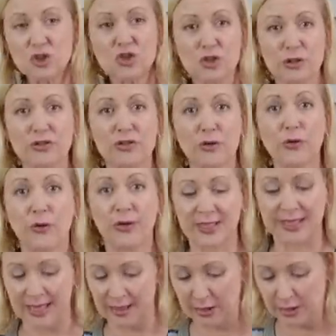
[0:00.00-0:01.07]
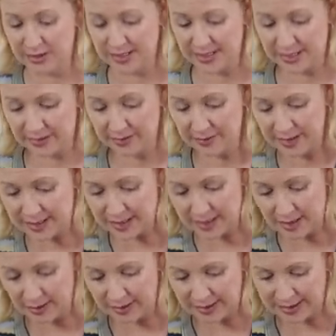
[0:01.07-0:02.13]
ensures you're going to get a good seal. This is
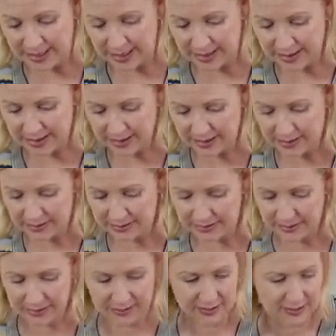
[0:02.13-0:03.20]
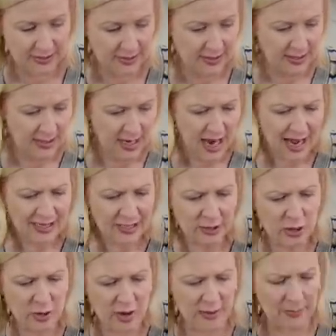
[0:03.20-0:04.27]
all it takes. I
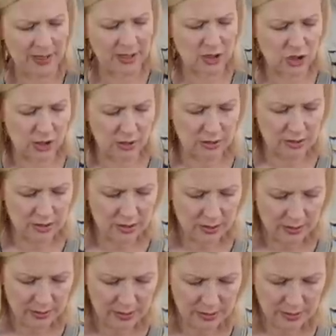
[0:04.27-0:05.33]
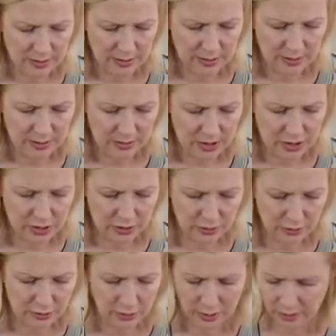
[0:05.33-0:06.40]
didn't know how many jars
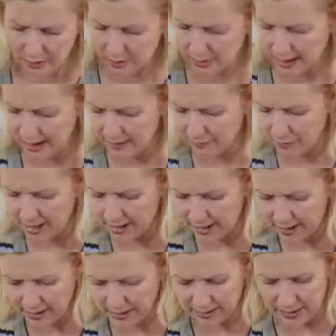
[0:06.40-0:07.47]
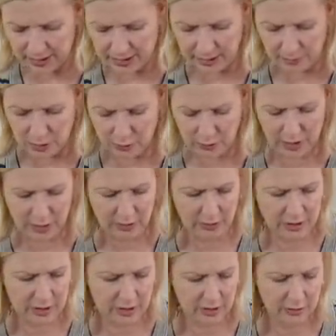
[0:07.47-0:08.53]
to have ready. I think I'm only
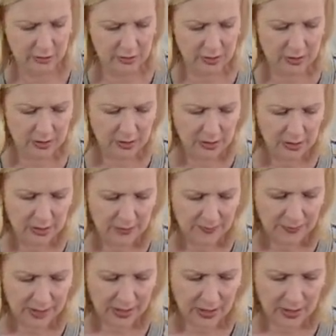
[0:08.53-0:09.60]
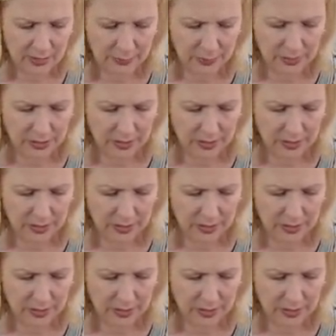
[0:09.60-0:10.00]
going to use a couple